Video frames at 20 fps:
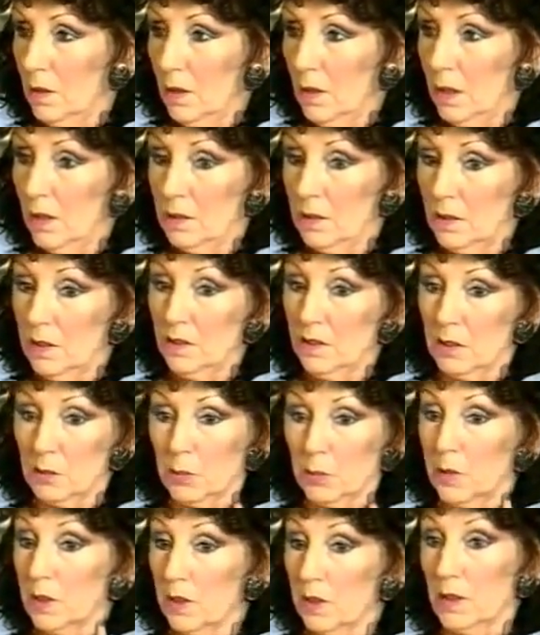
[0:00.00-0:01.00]
And
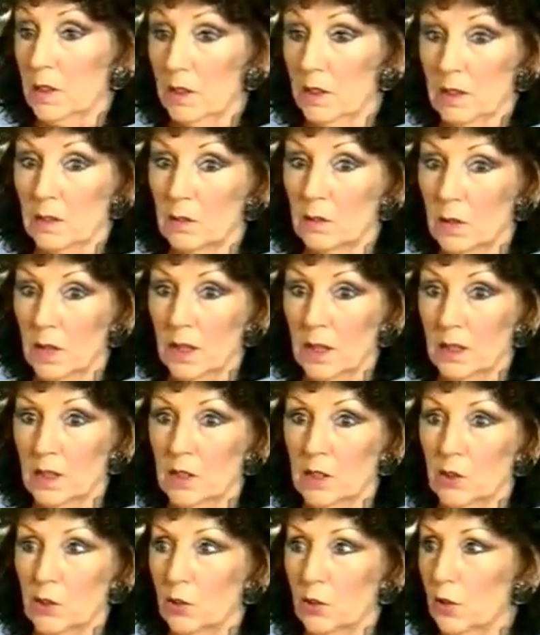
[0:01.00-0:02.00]
we'd sit still like
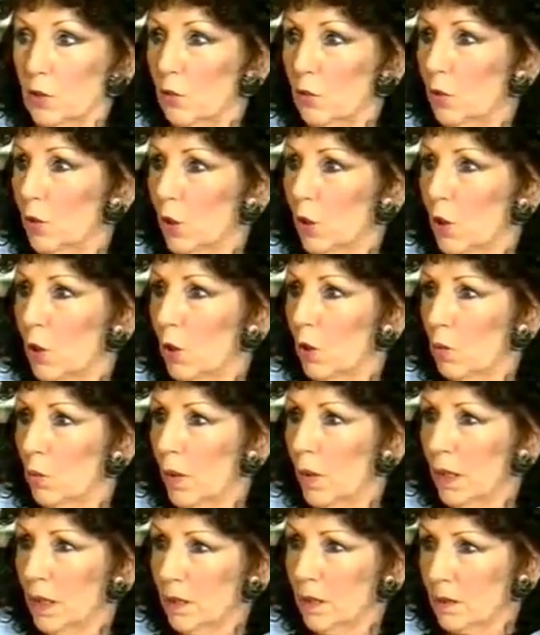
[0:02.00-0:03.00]
this, all agog
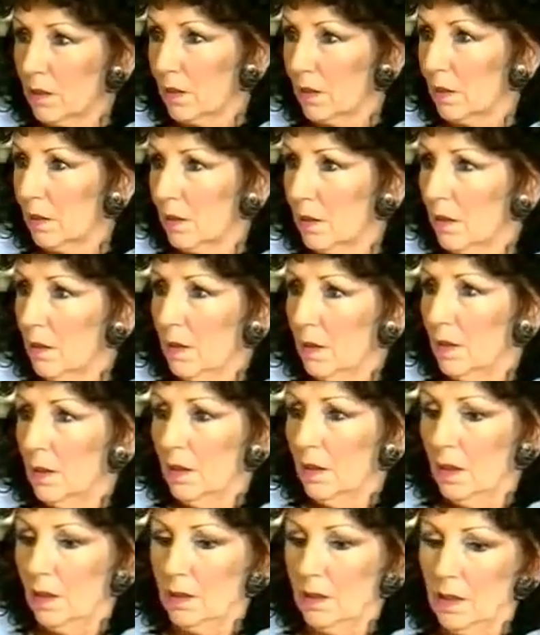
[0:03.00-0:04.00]
waiting.
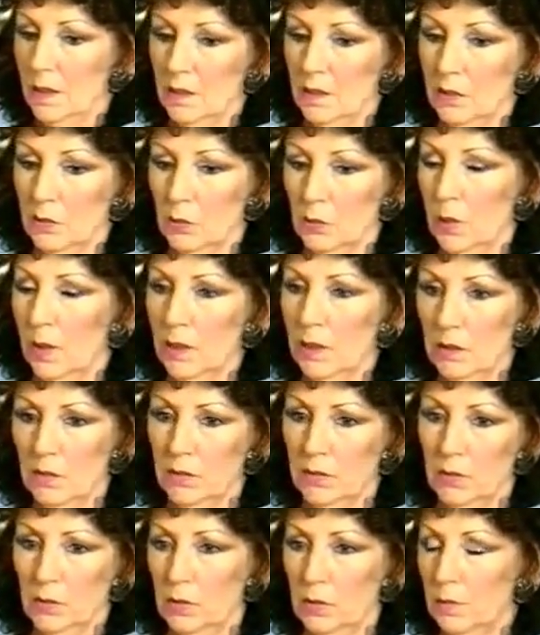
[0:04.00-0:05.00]
And then this
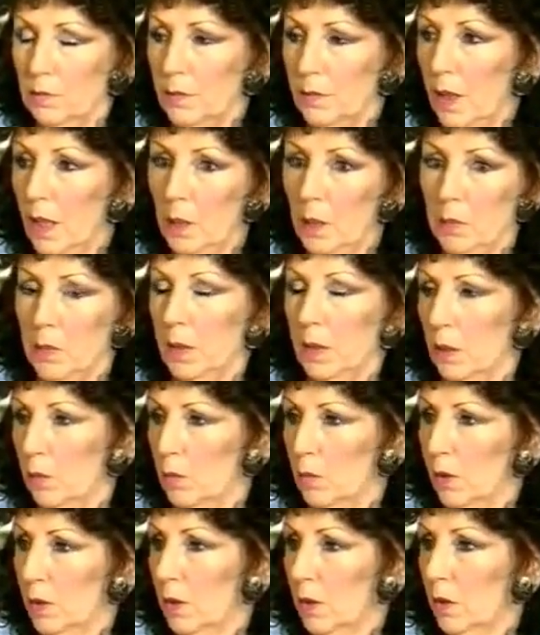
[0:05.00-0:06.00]
wonderful happening
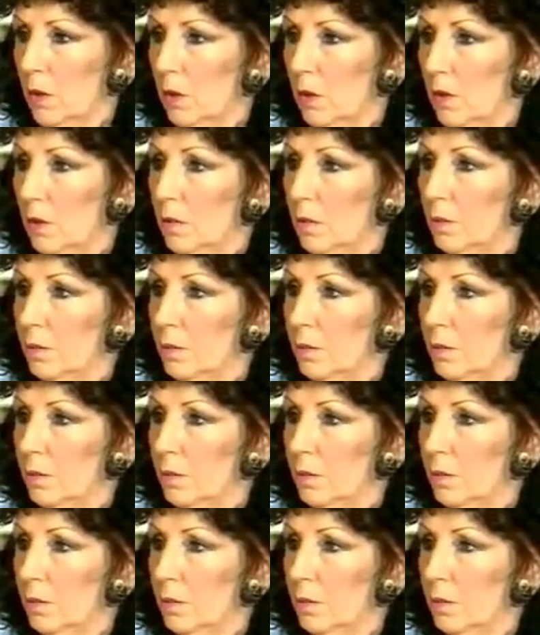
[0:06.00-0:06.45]
would occur.